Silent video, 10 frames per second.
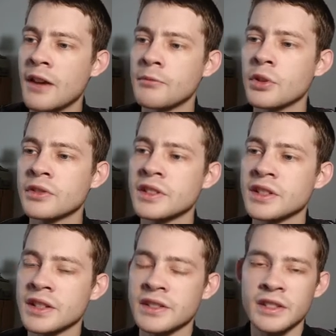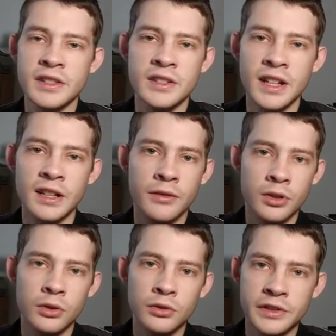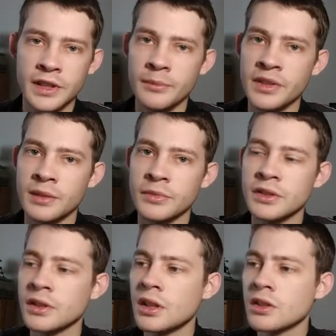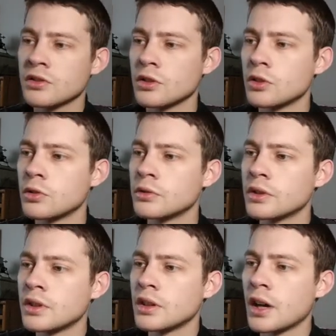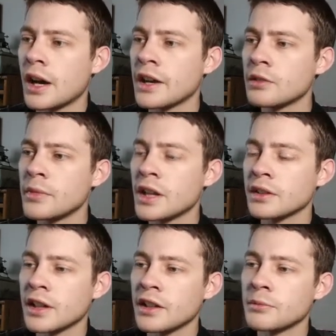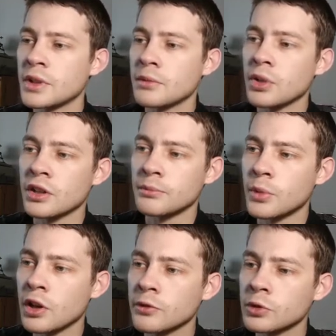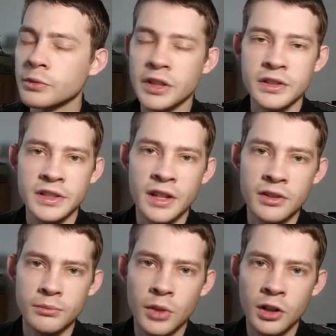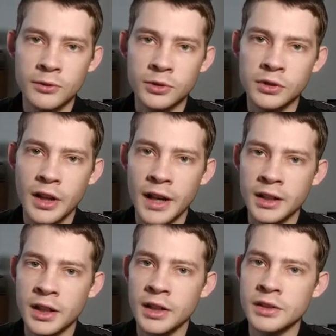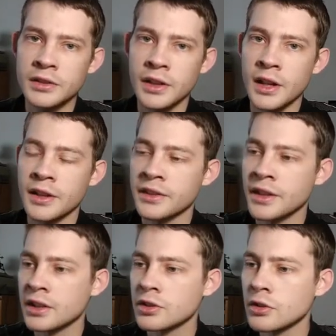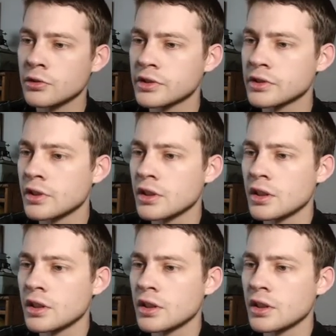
have both discussed these as kind of their own sub-themes. So Iron Man kind of being part of Marvel, we could see other Marvel icons, Thanos,